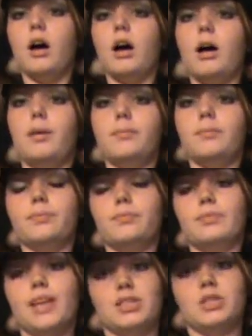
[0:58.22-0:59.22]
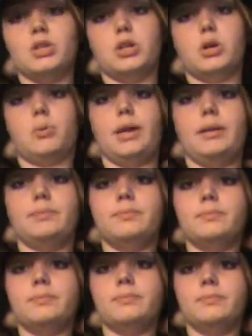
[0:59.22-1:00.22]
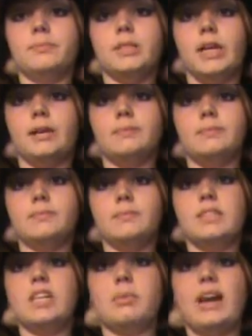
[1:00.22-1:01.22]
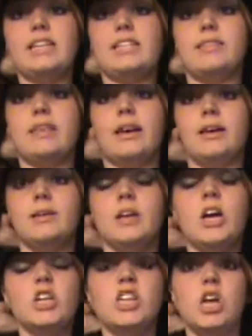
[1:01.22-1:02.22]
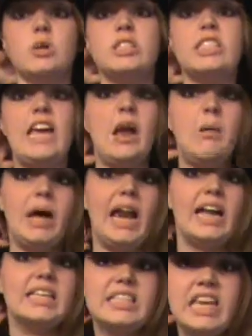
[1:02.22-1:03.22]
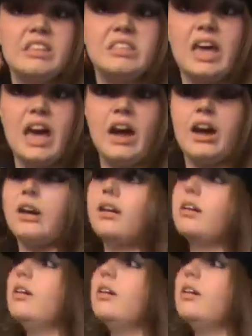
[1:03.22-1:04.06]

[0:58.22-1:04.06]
um because hookerween see See what I did there? Do you see what I did there?